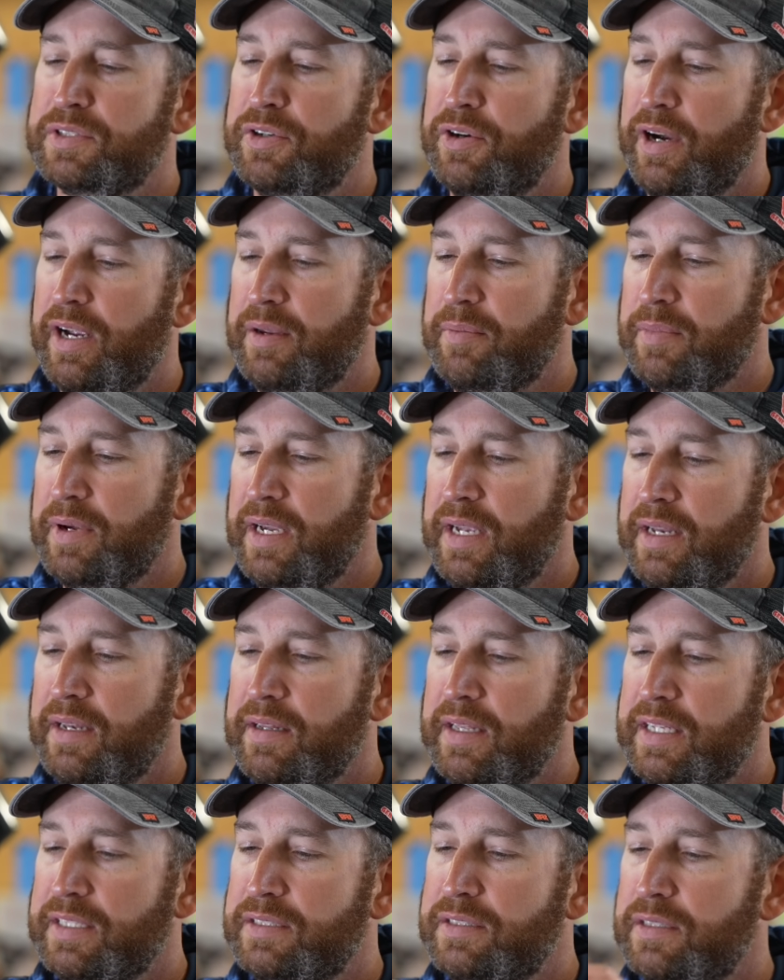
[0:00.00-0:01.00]
crankbait.
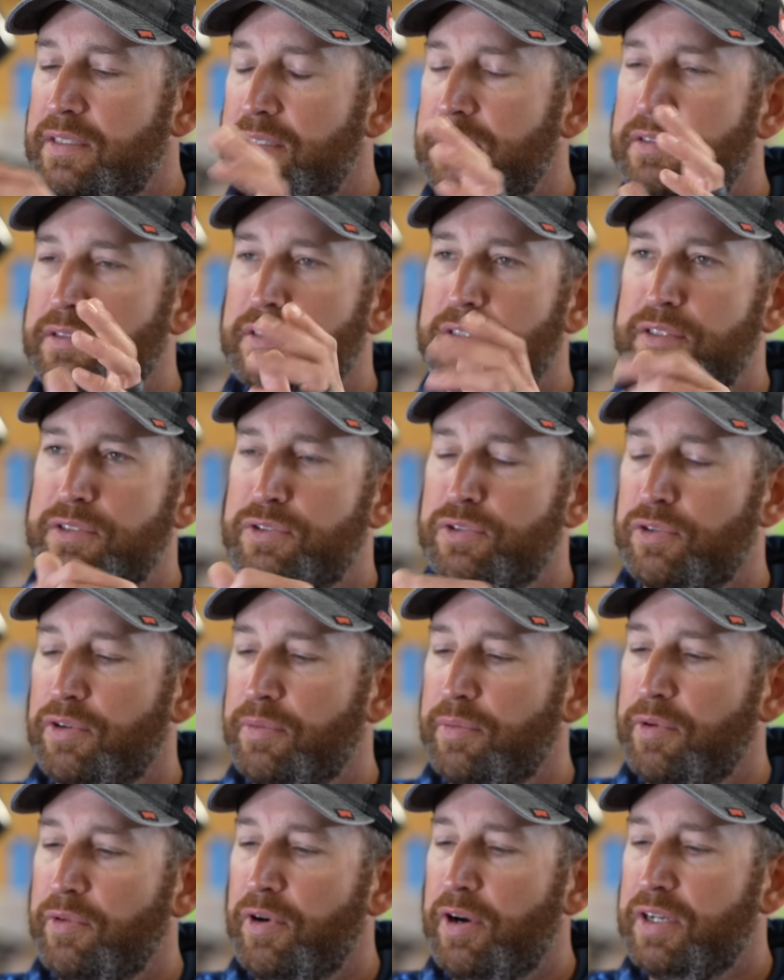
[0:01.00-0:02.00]
That's the
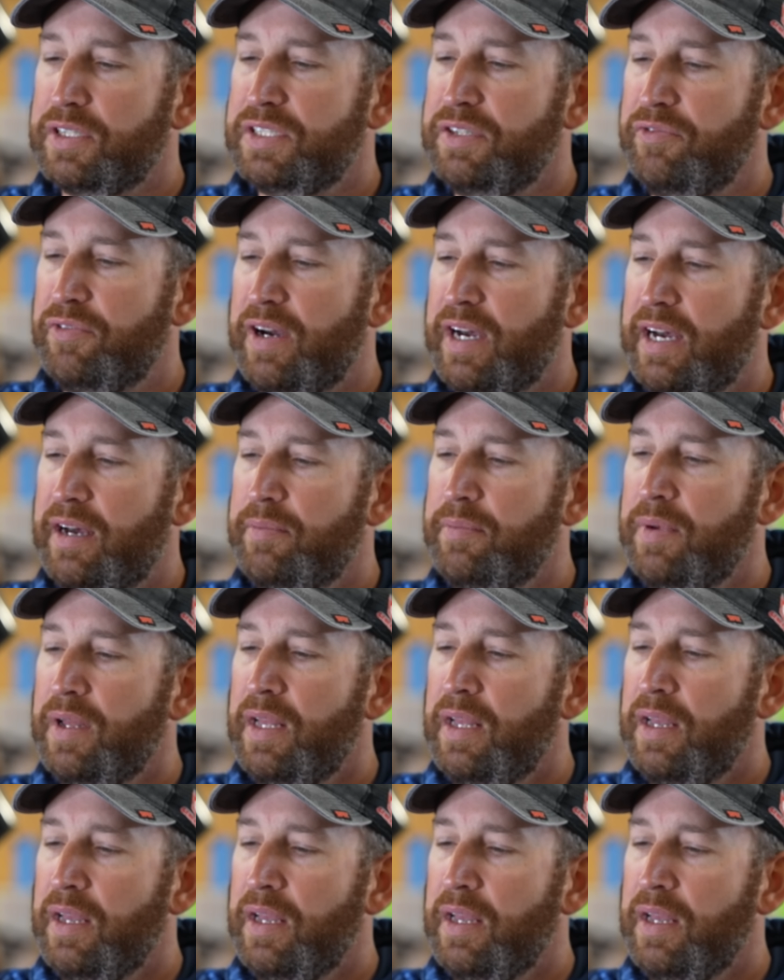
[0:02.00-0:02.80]
Storm Arashi Vibe.